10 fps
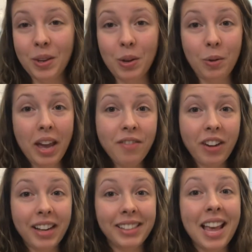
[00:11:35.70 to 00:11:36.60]
Okay,
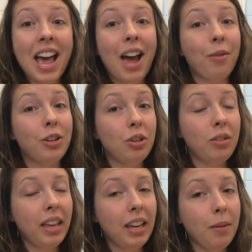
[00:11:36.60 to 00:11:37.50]
friends, I want you
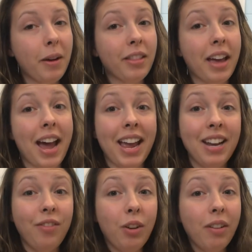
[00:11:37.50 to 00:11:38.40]
thinking about that. And
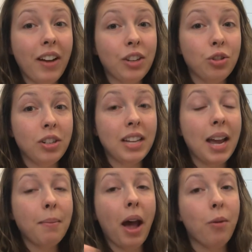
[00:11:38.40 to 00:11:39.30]
if you have extra
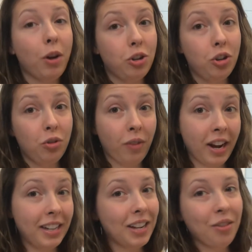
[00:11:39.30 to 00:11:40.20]
time, I want you to write
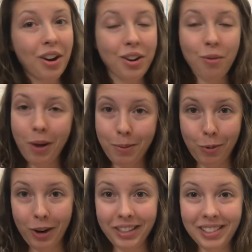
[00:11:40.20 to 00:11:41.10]
it down on your
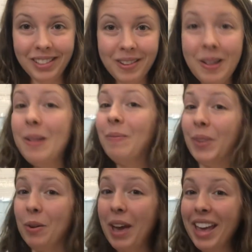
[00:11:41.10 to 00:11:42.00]
whiteboards.
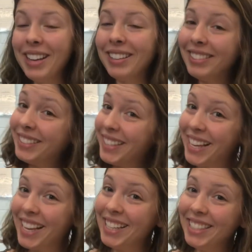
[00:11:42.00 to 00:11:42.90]
Okay?
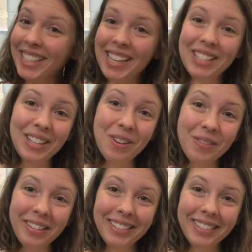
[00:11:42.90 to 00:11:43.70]
See you soon.